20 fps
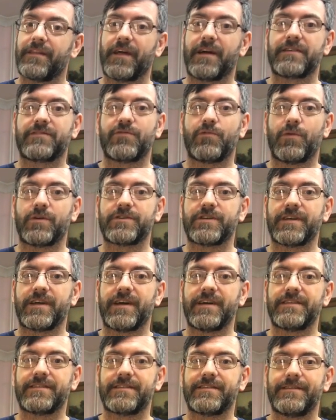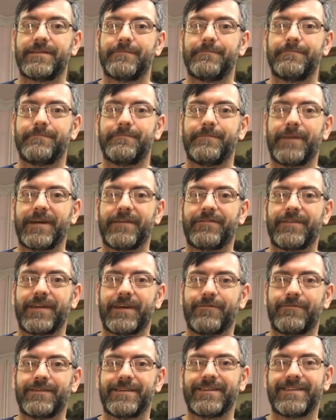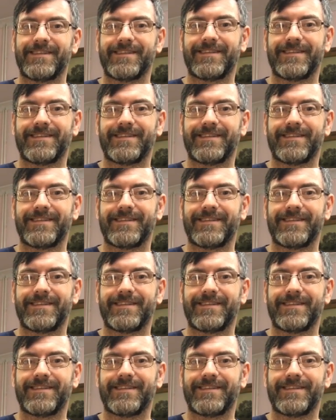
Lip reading: Thanks for watching, guys. Bye for now.